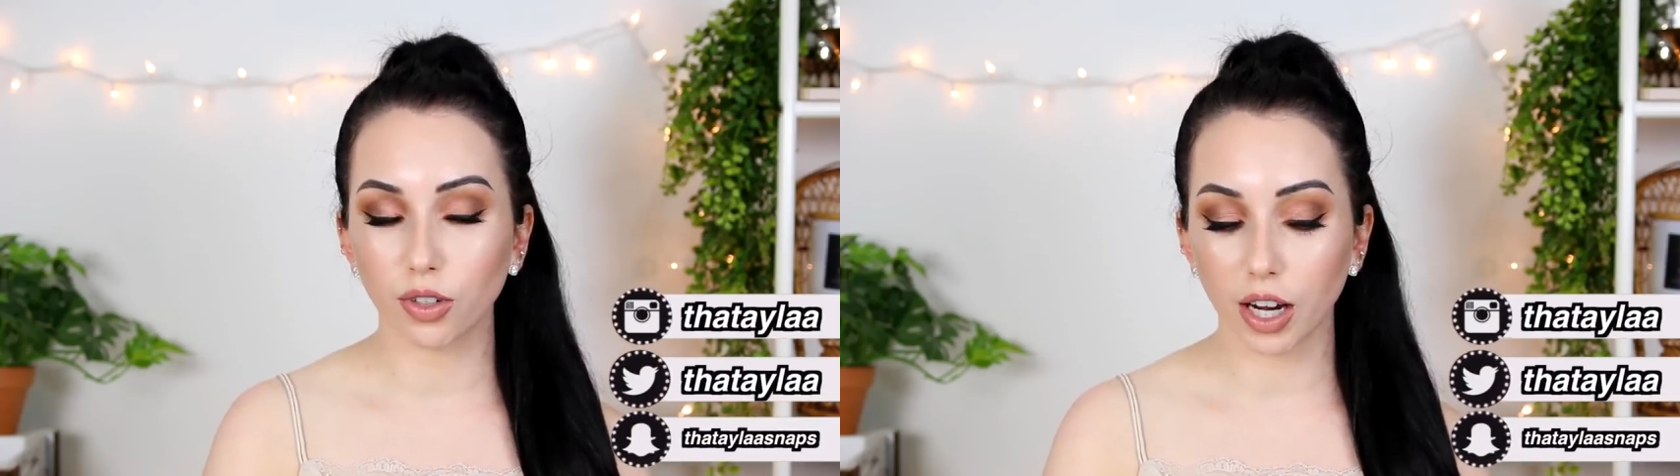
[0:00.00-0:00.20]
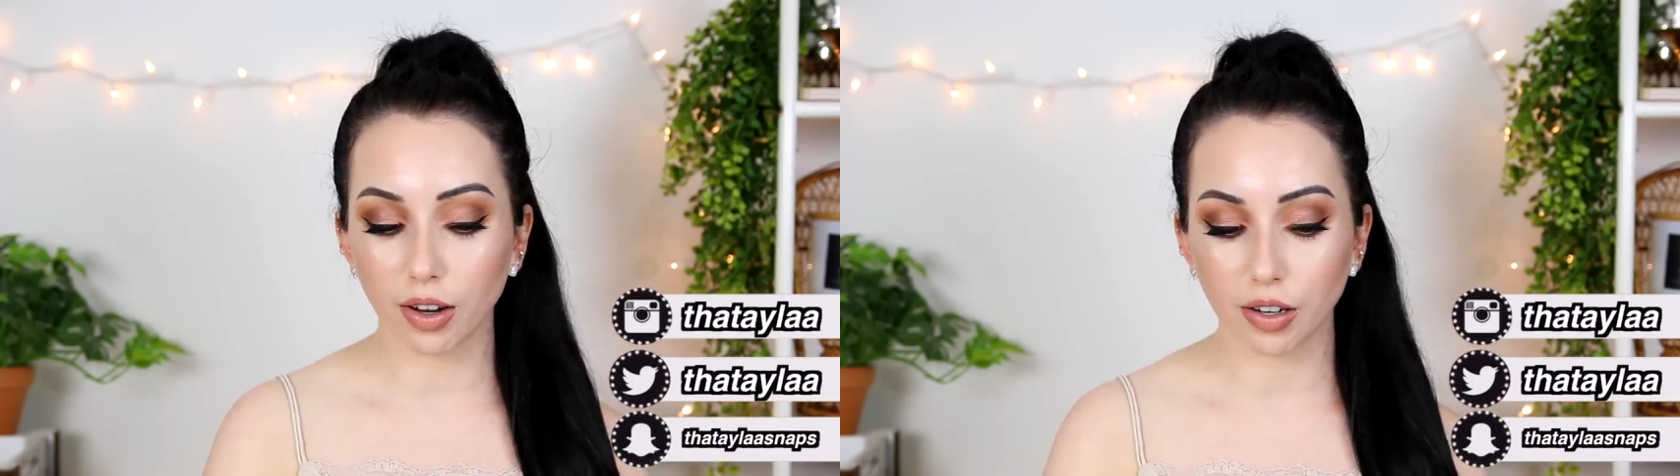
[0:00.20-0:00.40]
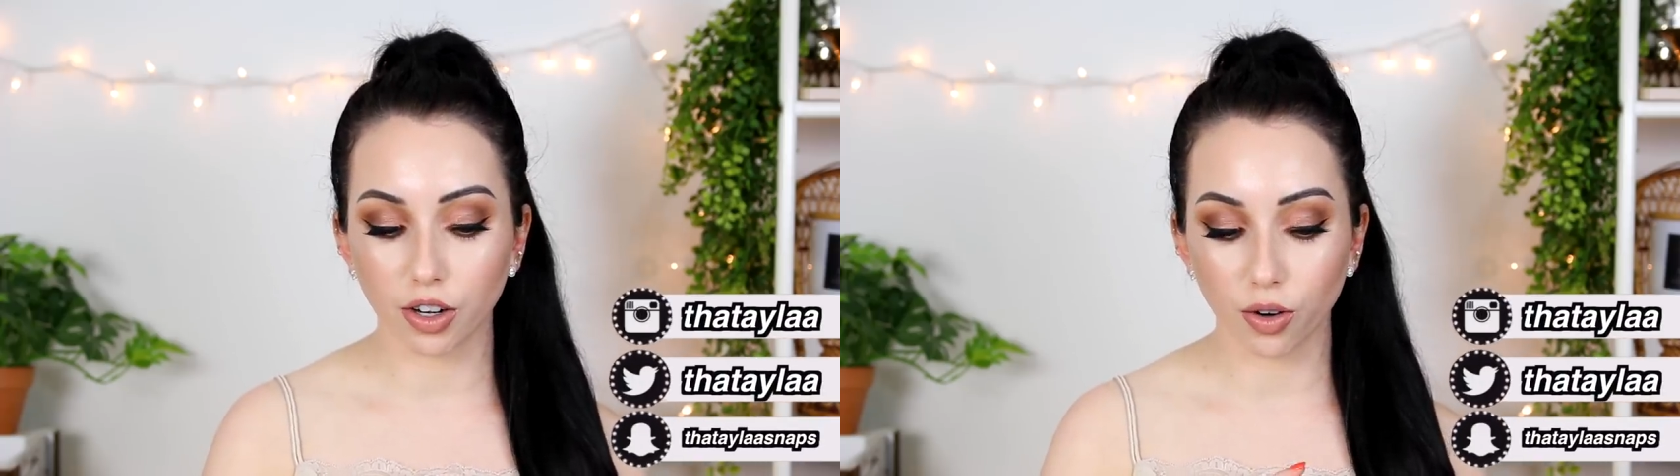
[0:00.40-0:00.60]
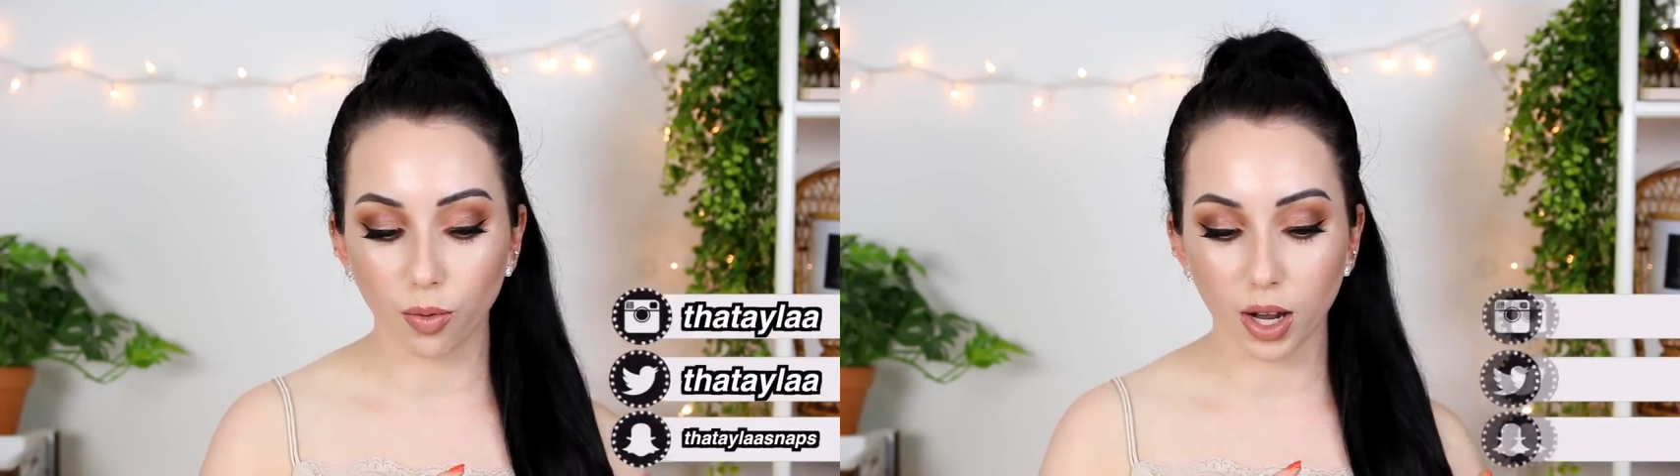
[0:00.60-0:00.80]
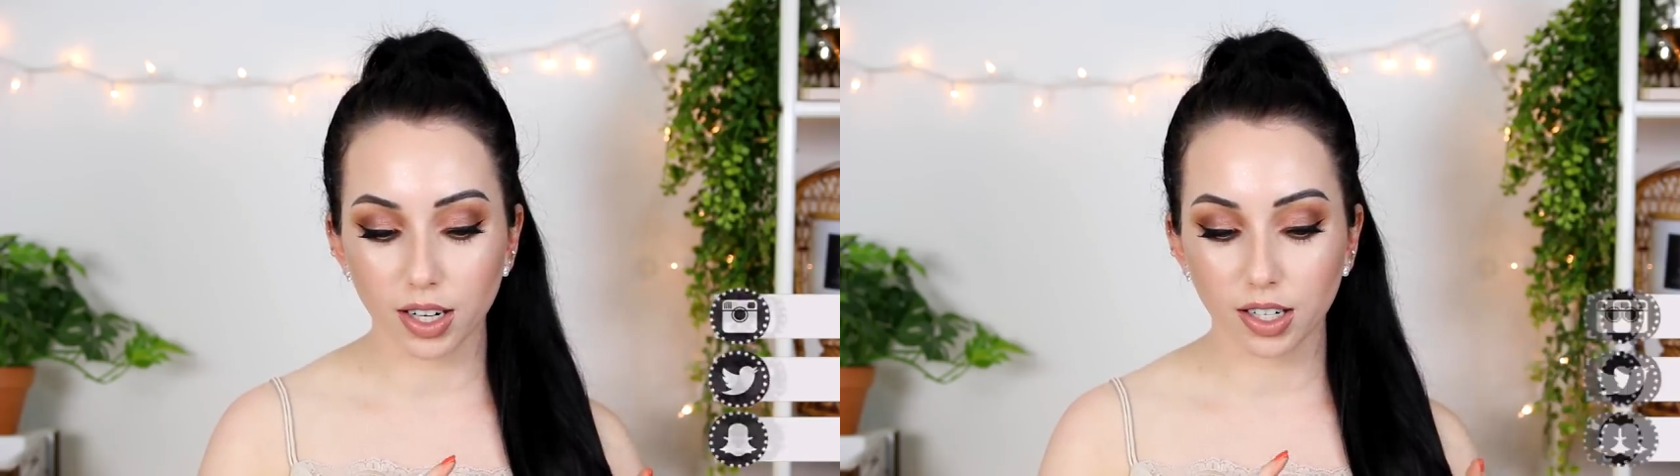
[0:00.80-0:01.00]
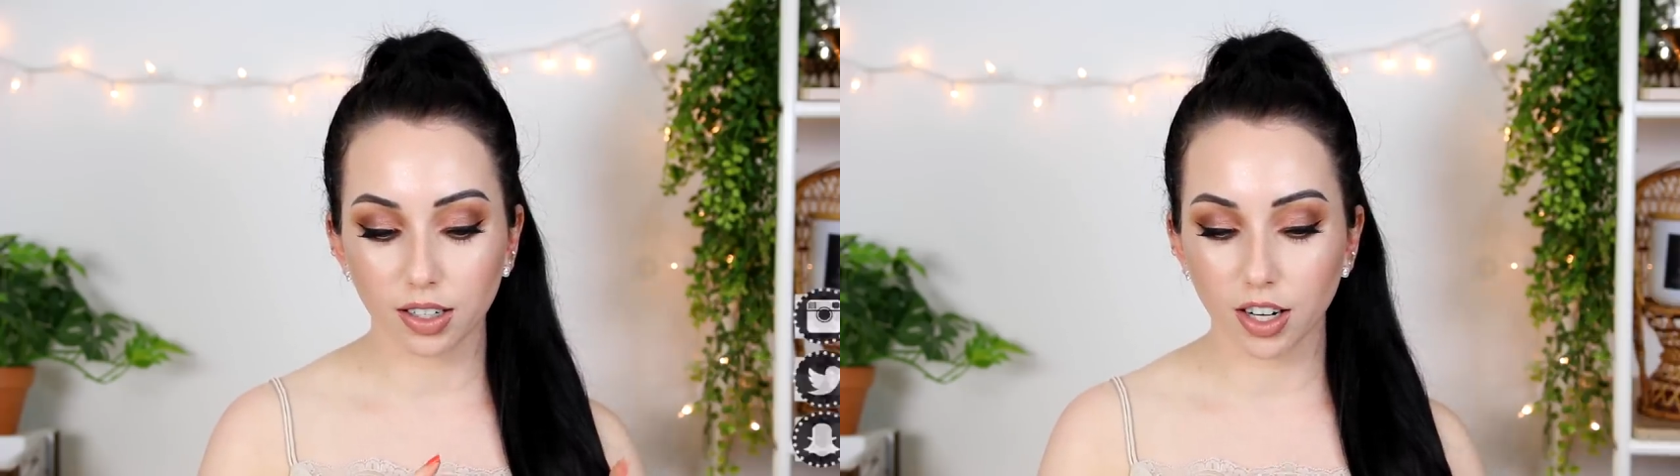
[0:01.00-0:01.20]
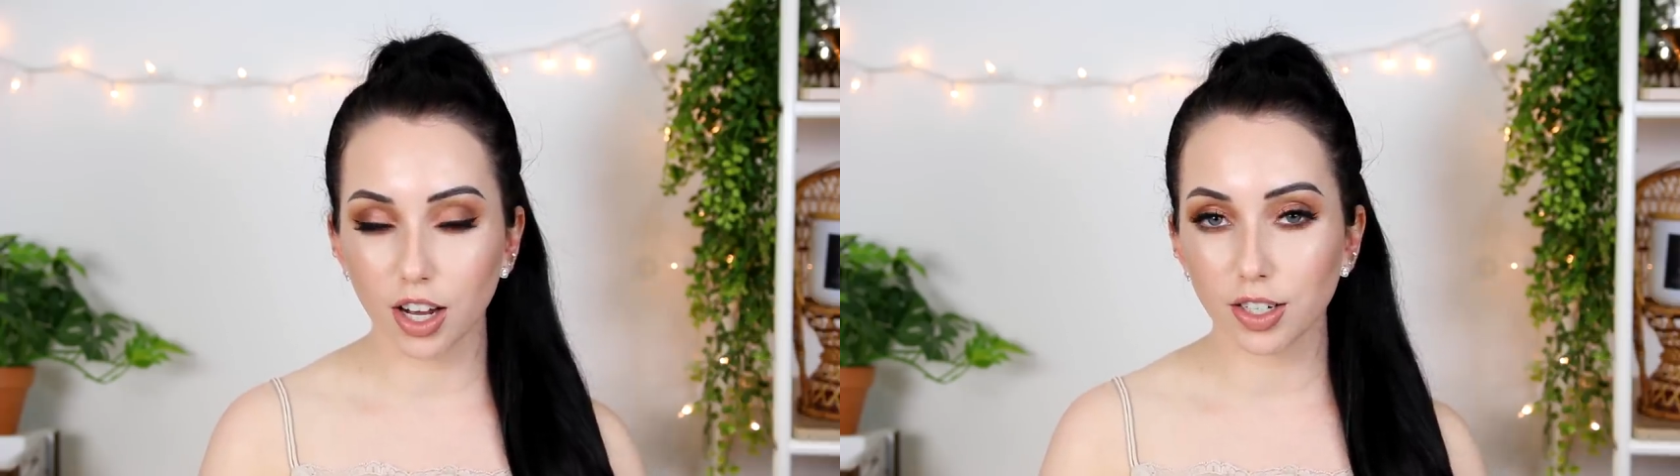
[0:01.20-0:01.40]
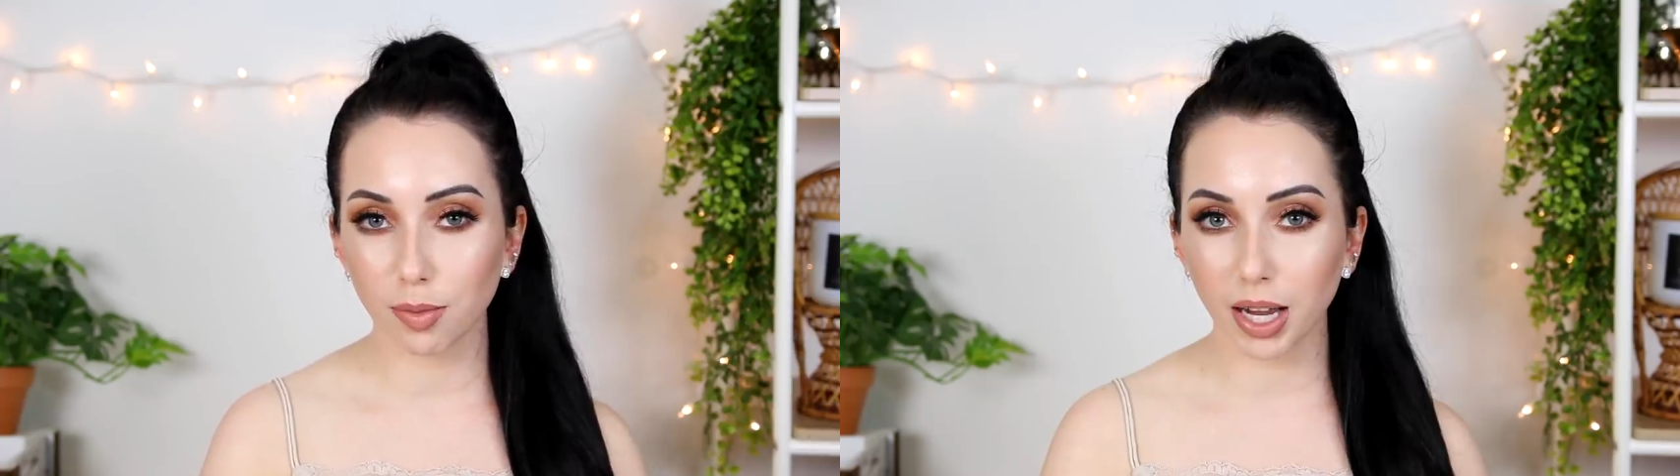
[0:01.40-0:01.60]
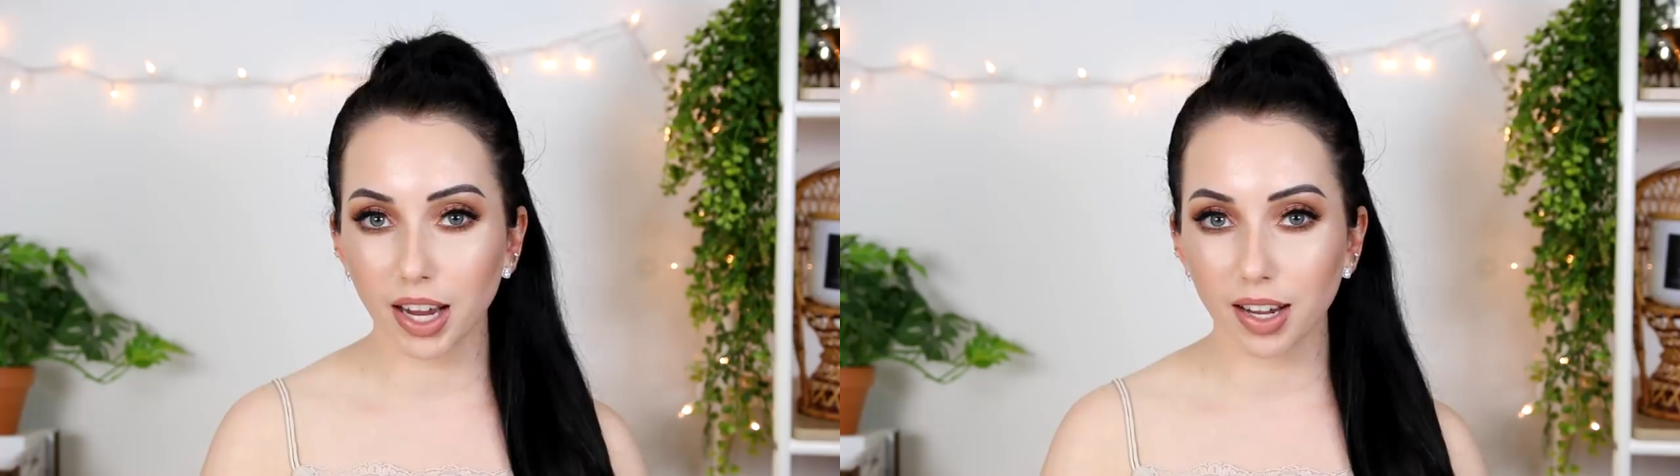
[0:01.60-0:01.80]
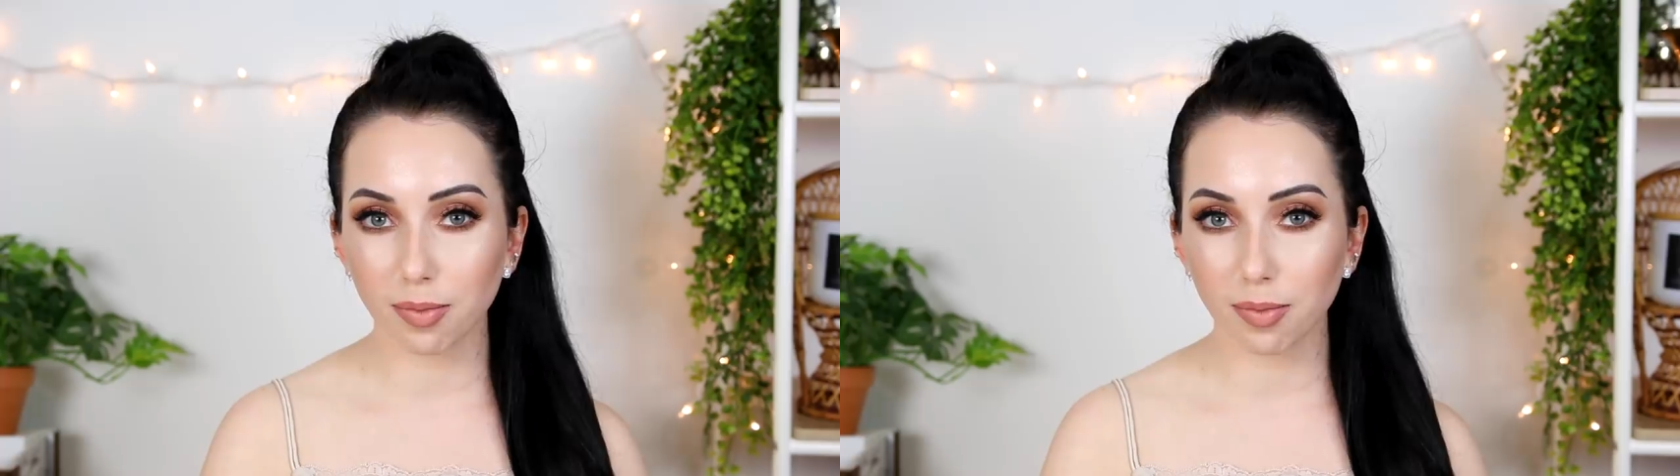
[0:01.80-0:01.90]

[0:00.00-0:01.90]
Now you know what not to buy,